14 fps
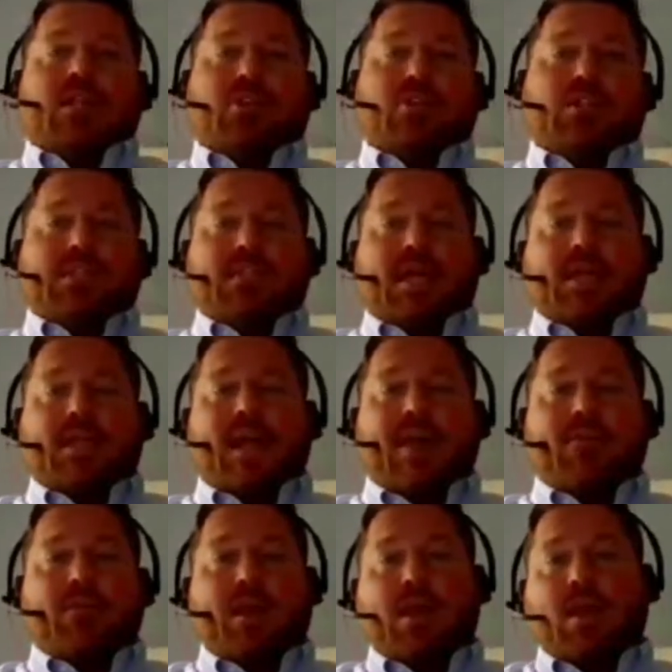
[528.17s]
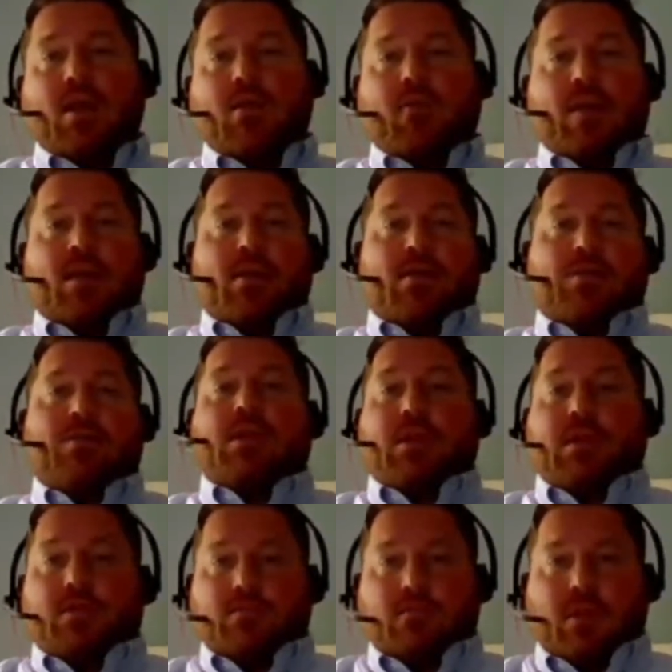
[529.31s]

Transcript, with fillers: did you decide to have it paid off early,